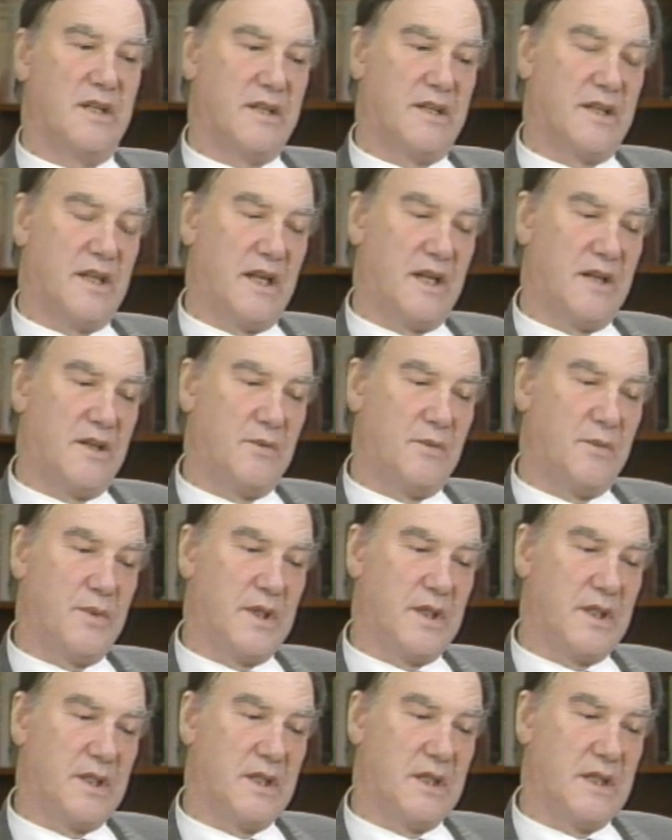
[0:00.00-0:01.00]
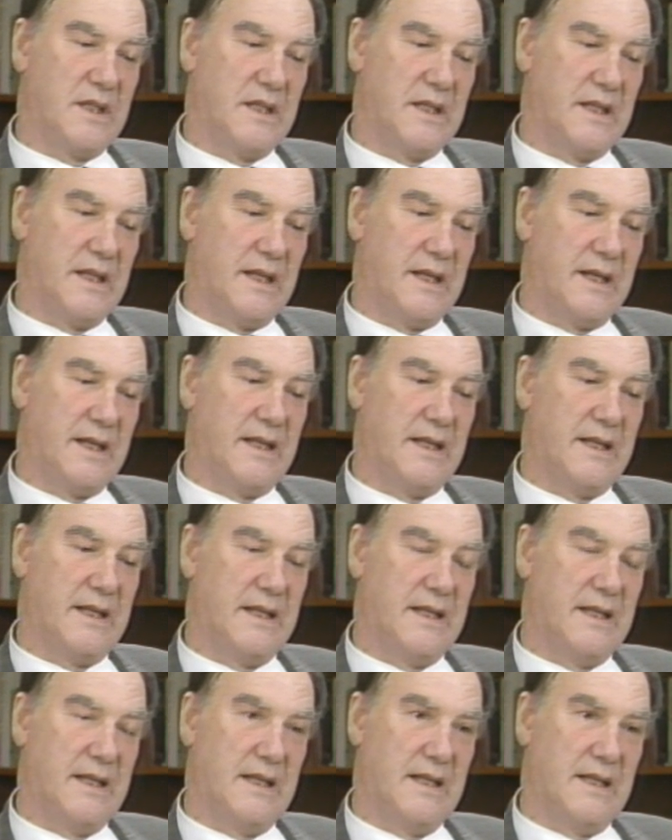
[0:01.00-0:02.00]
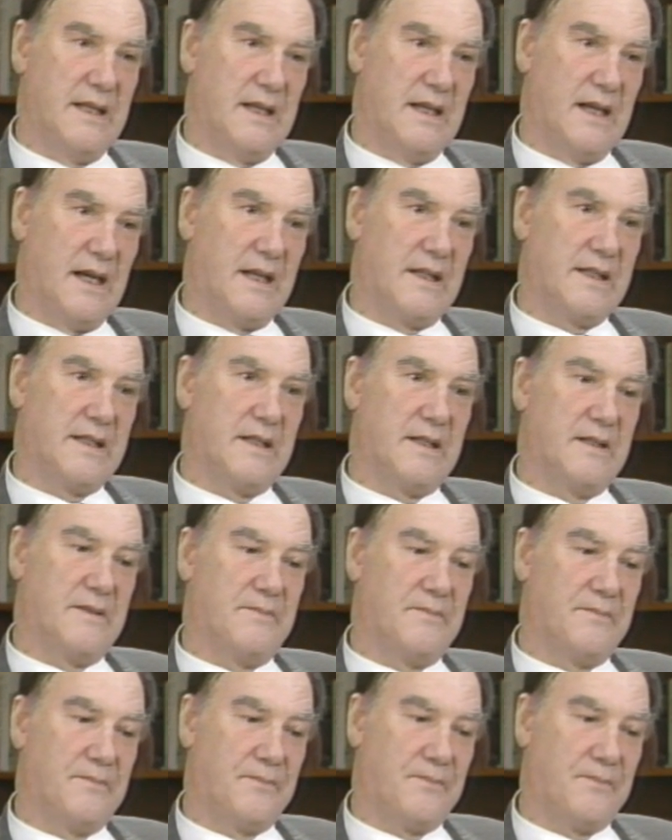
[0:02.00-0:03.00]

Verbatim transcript: than with any other